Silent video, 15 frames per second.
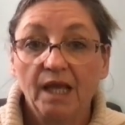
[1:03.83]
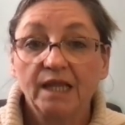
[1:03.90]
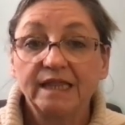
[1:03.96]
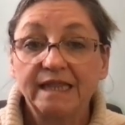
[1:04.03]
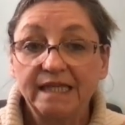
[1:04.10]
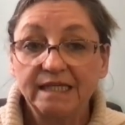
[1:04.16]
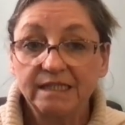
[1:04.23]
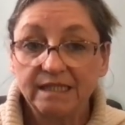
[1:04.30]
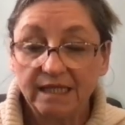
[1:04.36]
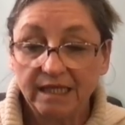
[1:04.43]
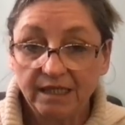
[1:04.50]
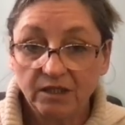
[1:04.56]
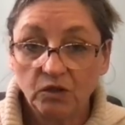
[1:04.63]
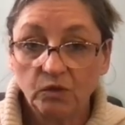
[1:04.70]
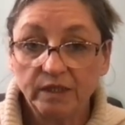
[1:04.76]
This
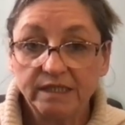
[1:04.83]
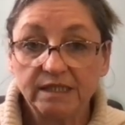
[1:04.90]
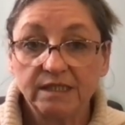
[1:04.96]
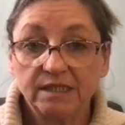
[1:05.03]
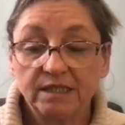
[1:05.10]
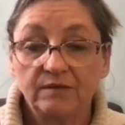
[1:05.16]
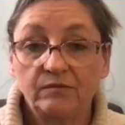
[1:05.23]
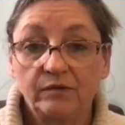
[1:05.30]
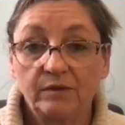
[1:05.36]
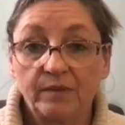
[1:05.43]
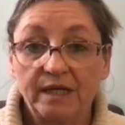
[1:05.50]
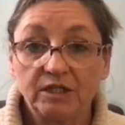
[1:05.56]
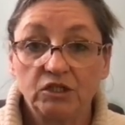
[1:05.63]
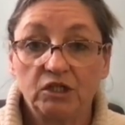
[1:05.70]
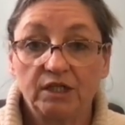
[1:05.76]
increases
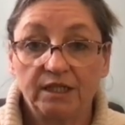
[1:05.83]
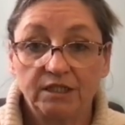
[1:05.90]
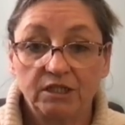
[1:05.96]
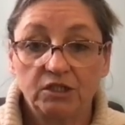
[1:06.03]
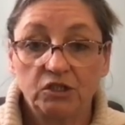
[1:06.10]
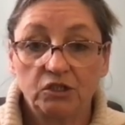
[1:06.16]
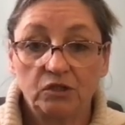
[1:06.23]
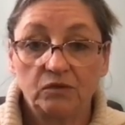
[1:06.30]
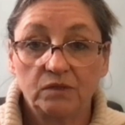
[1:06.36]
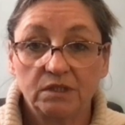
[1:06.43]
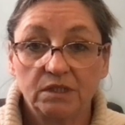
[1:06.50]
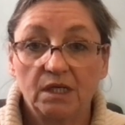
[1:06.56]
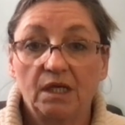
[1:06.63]
inflammation in the tissues,